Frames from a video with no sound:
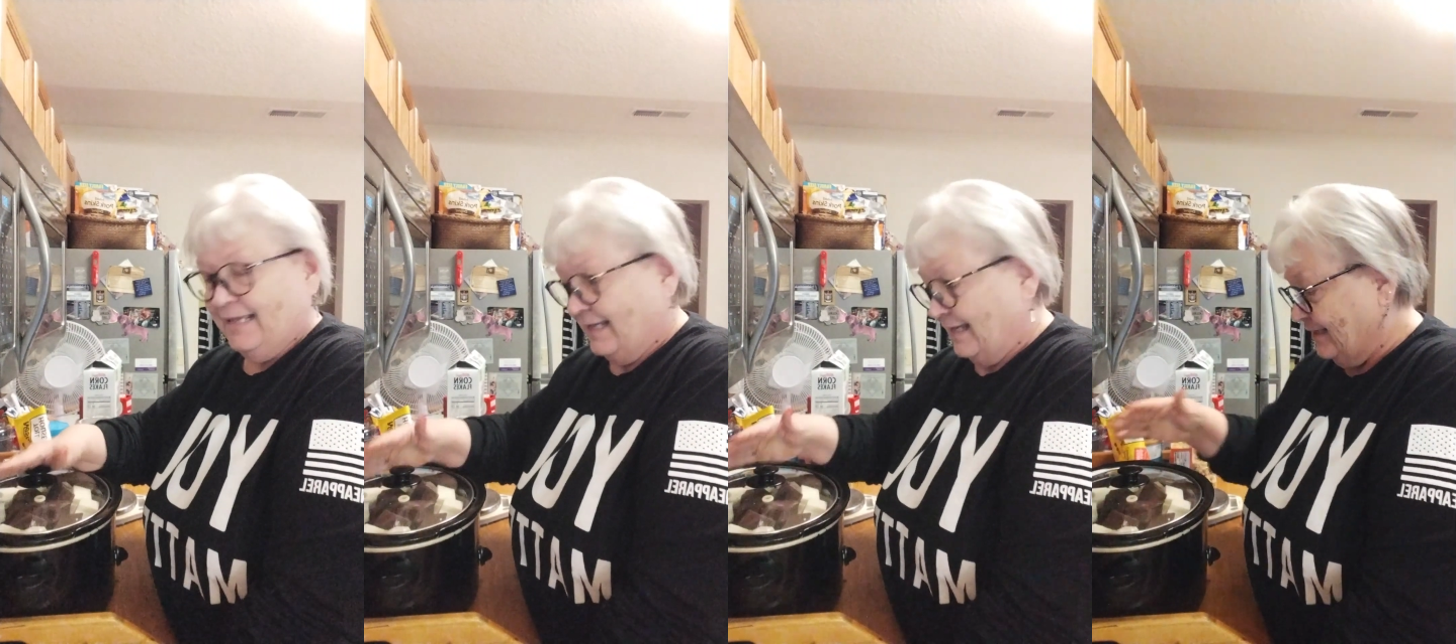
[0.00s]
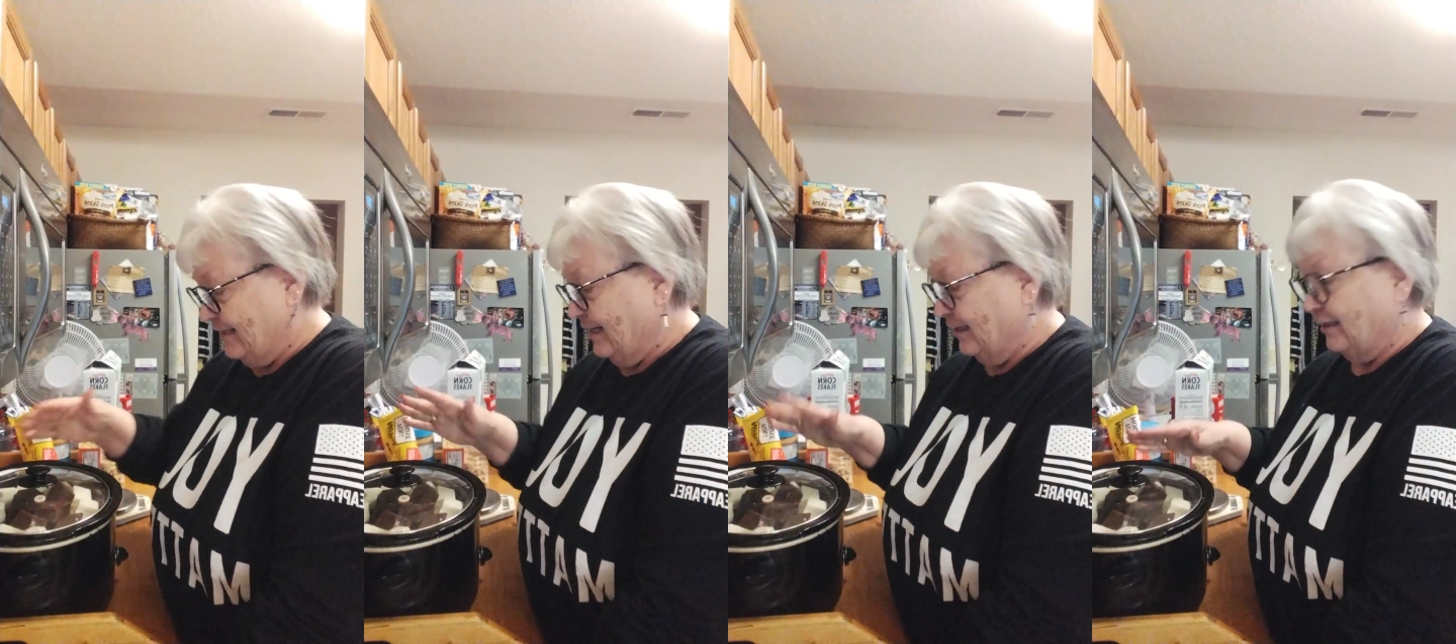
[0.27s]

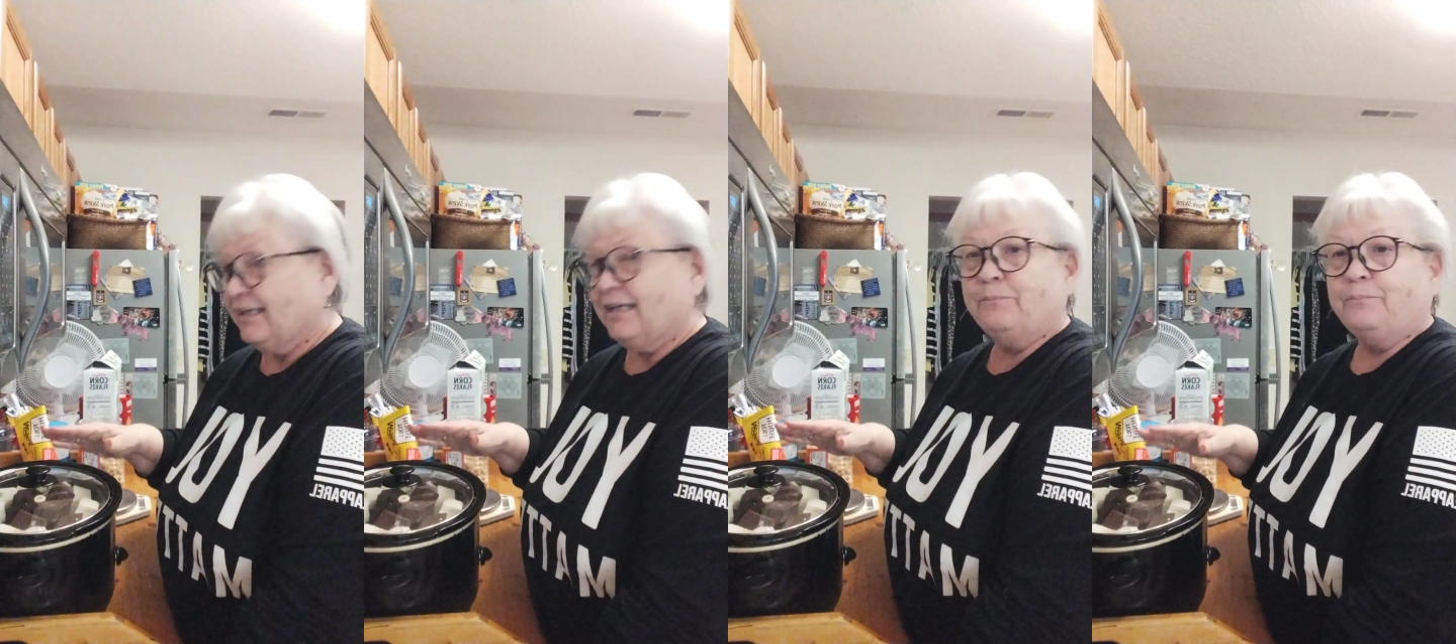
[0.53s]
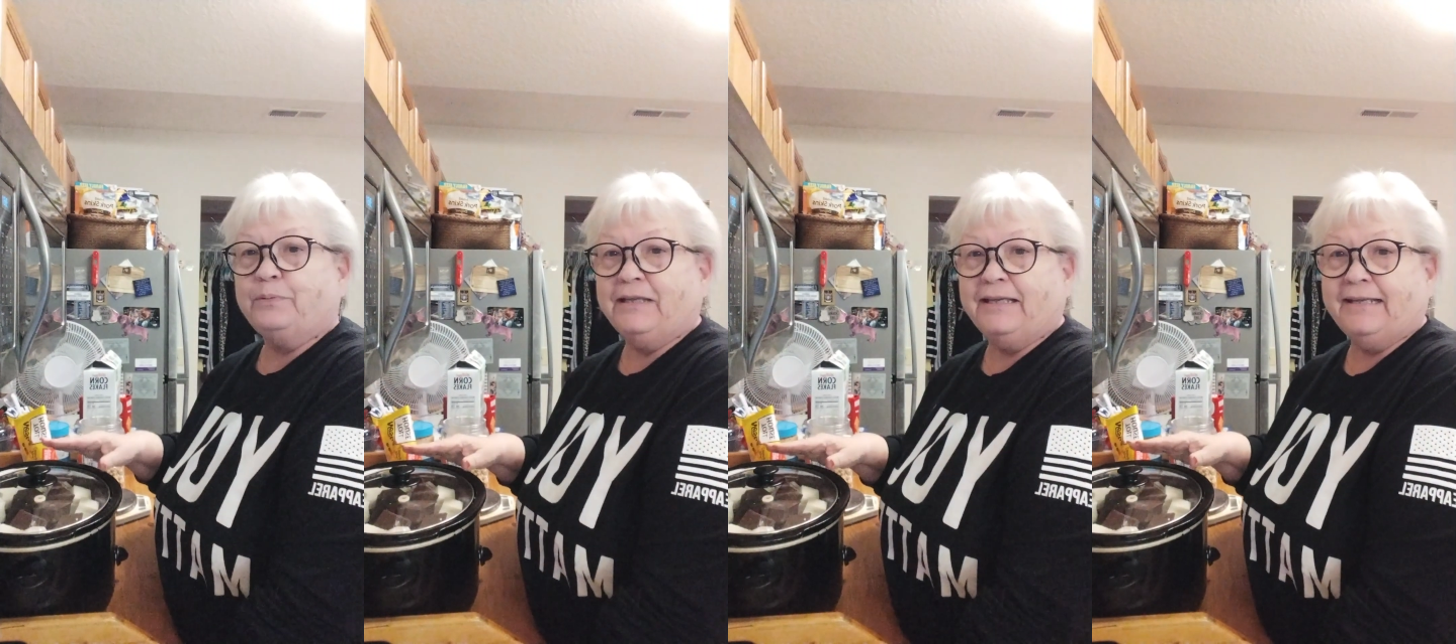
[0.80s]
until it
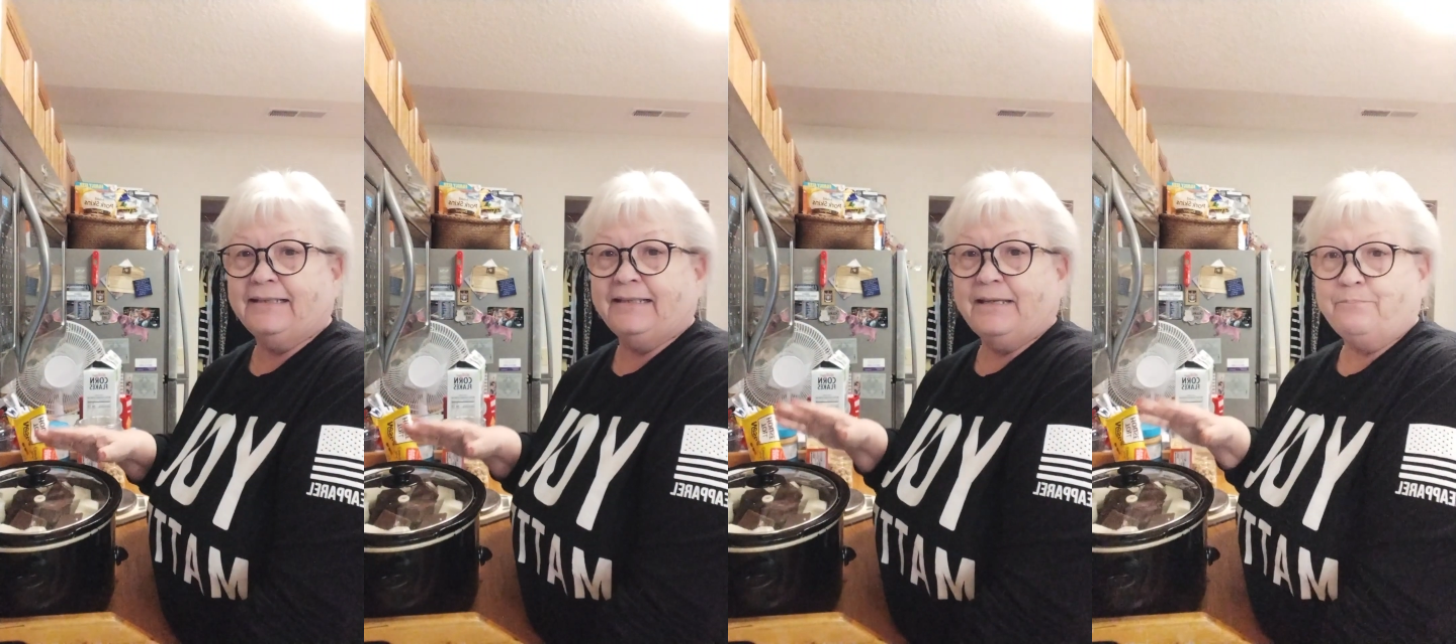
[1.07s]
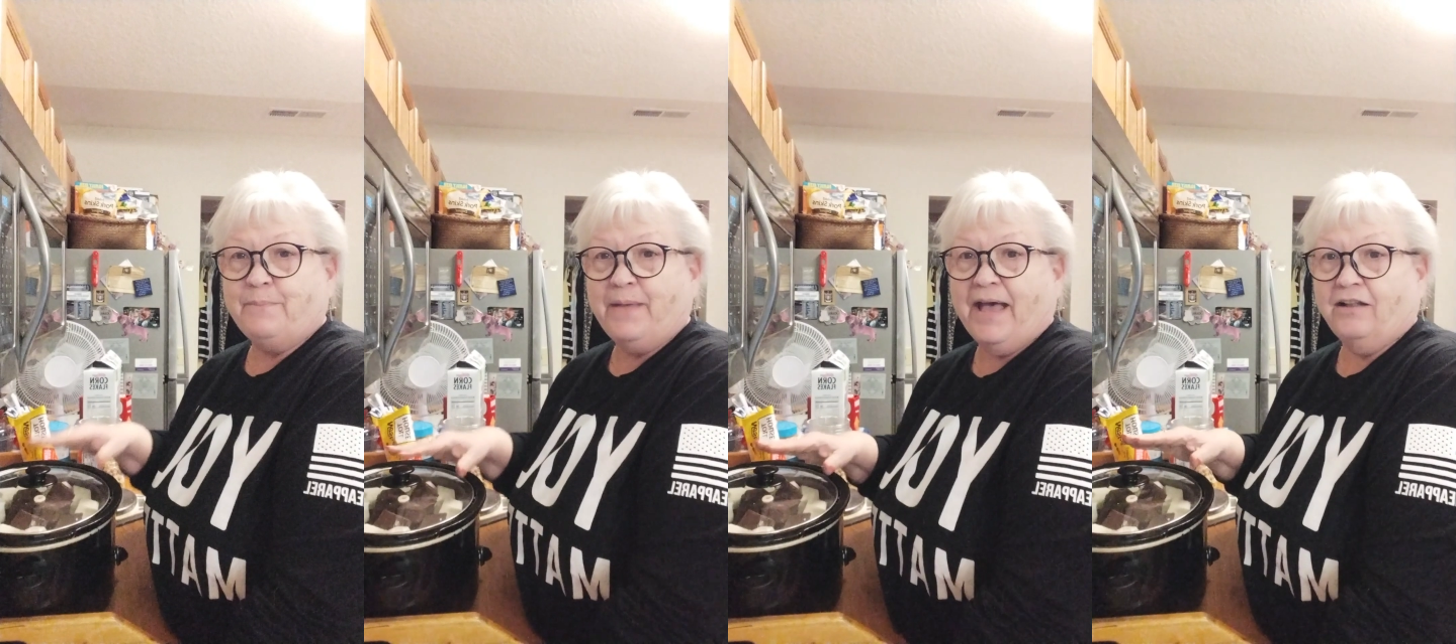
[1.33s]
completely
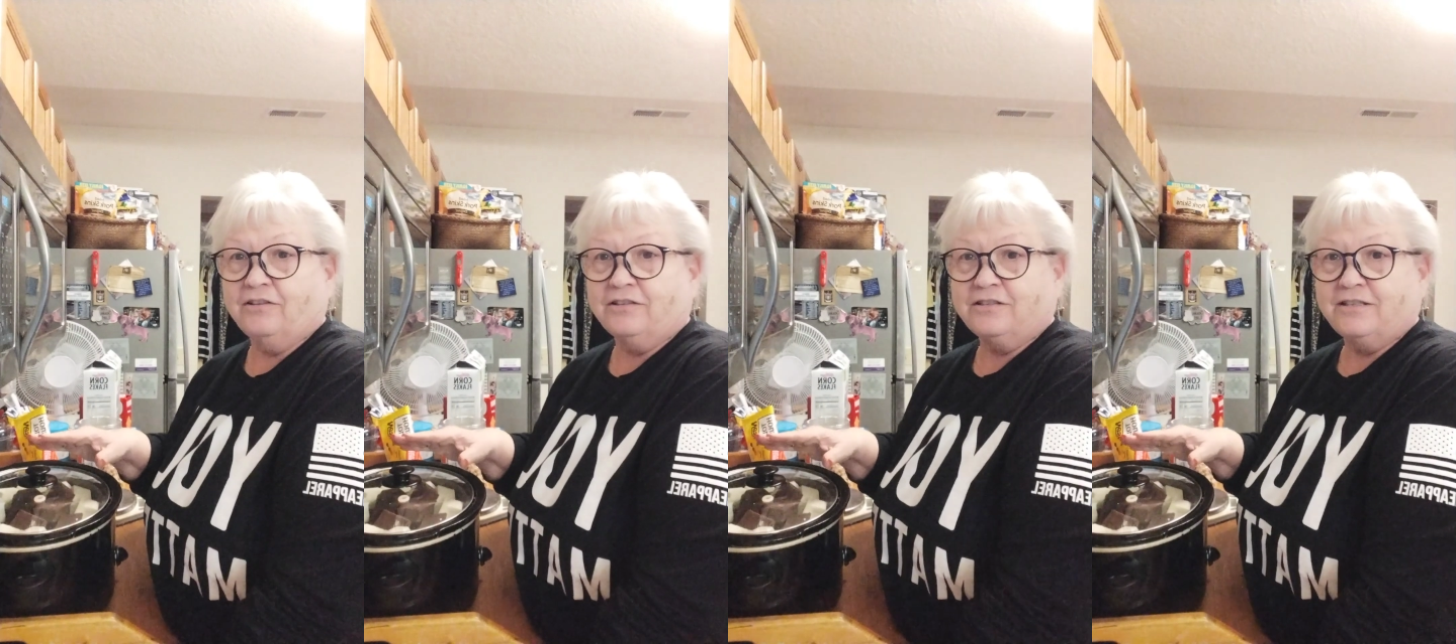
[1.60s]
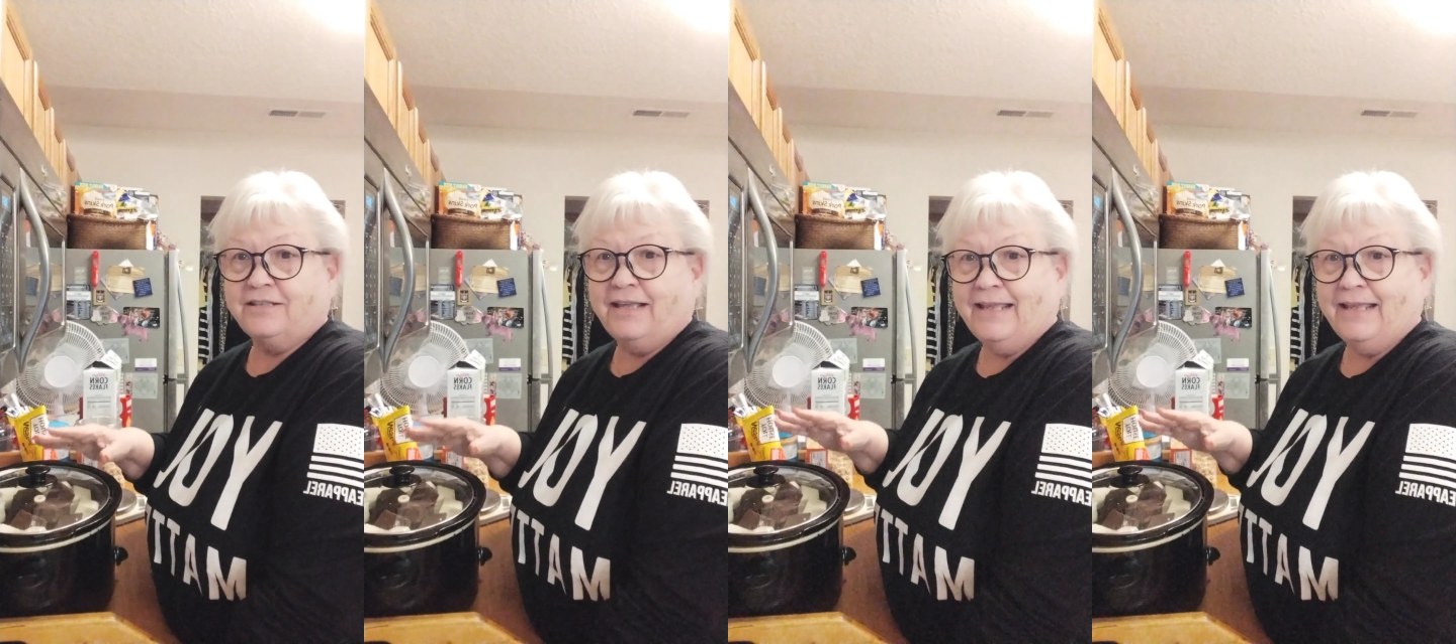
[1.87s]

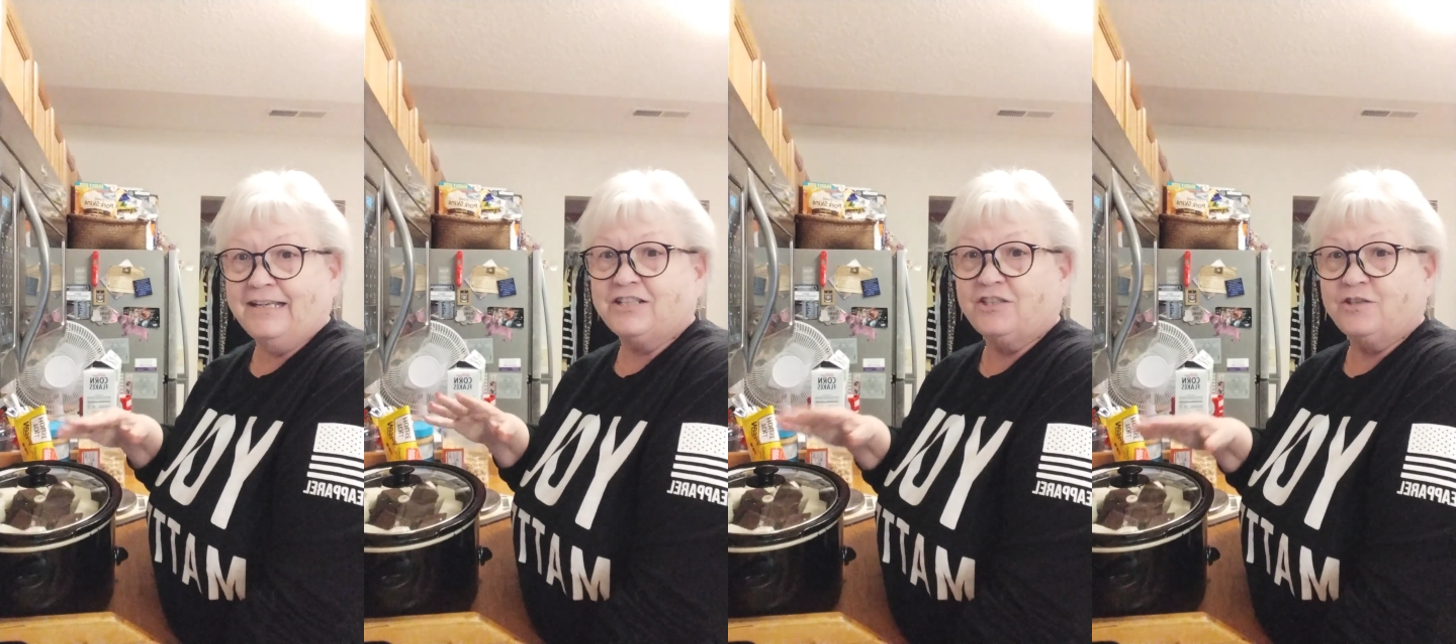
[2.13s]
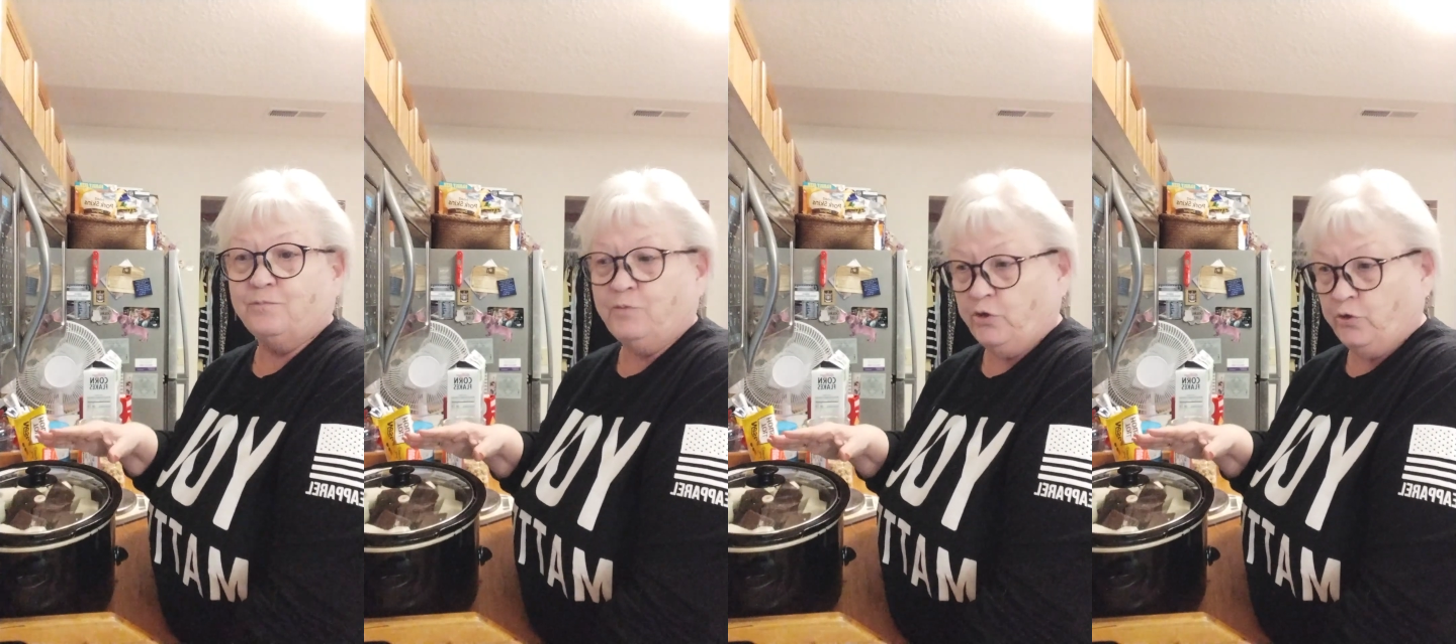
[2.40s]
melts and is
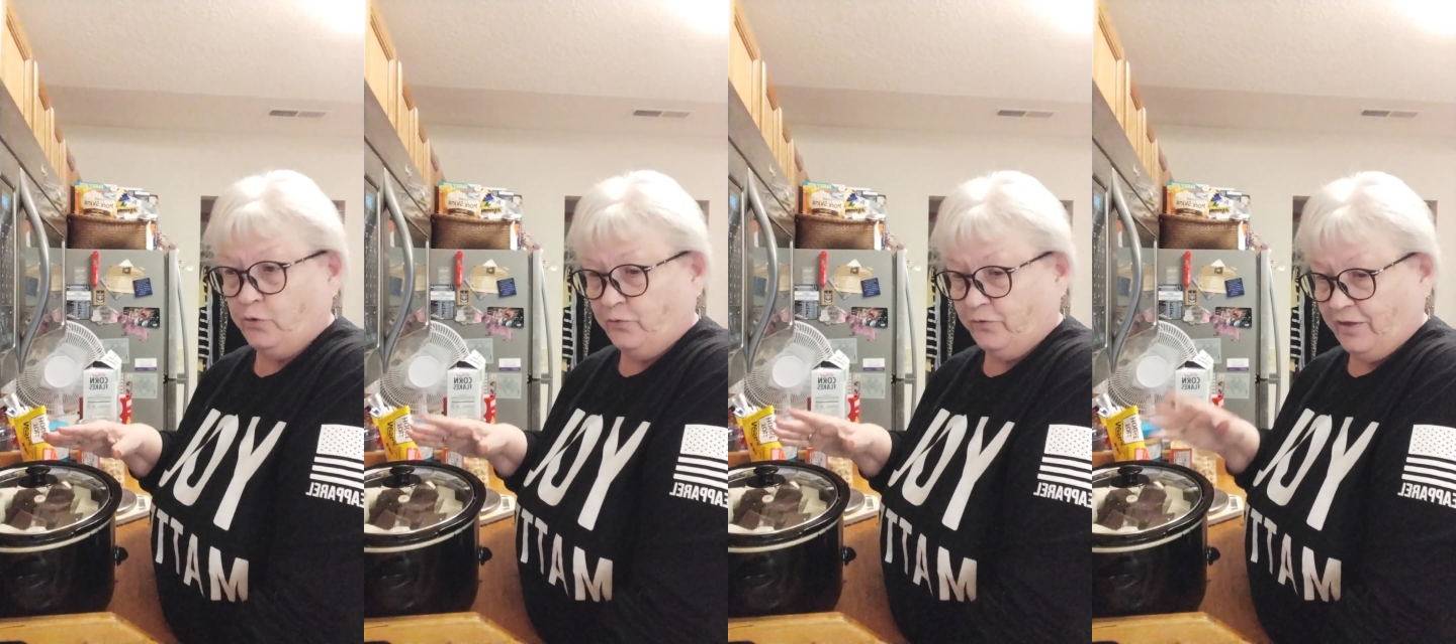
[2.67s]
smooth